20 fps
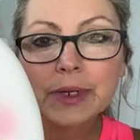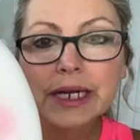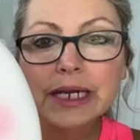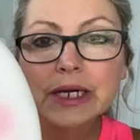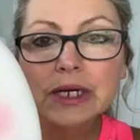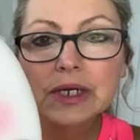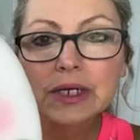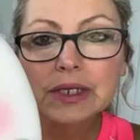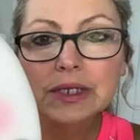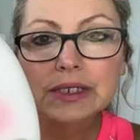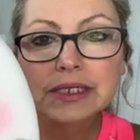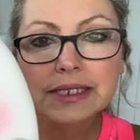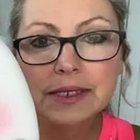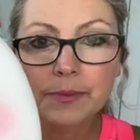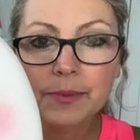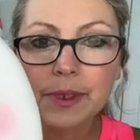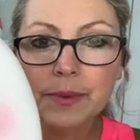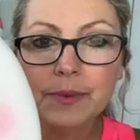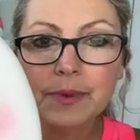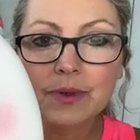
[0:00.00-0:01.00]
sprinkled.
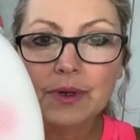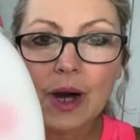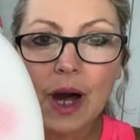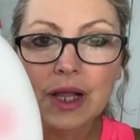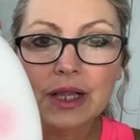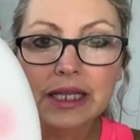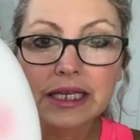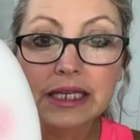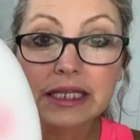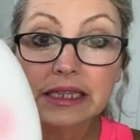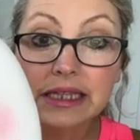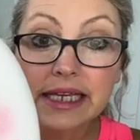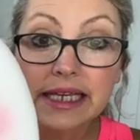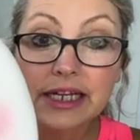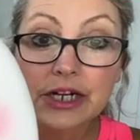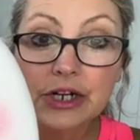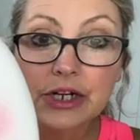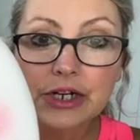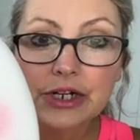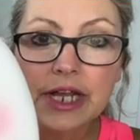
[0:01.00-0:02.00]
Some people call it
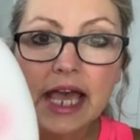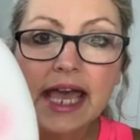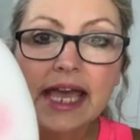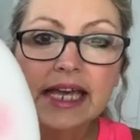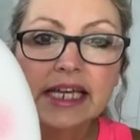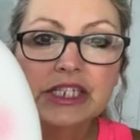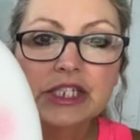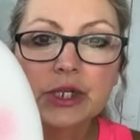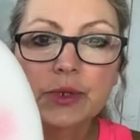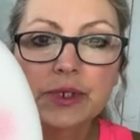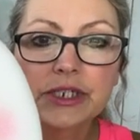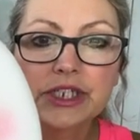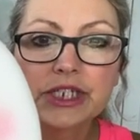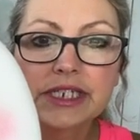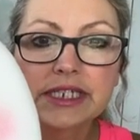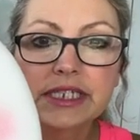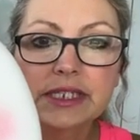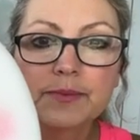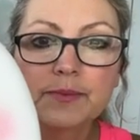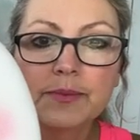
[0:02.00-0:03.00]
glittered. So it
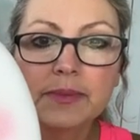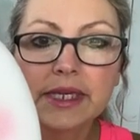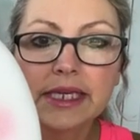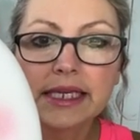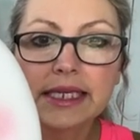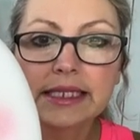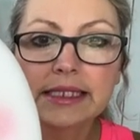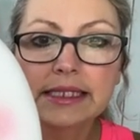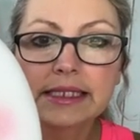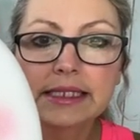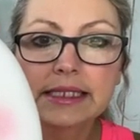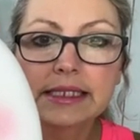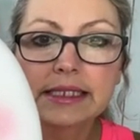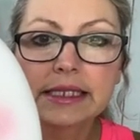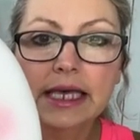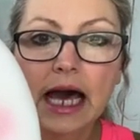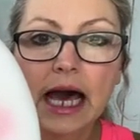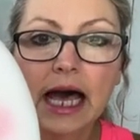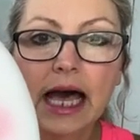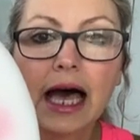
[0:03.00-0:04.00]
just means,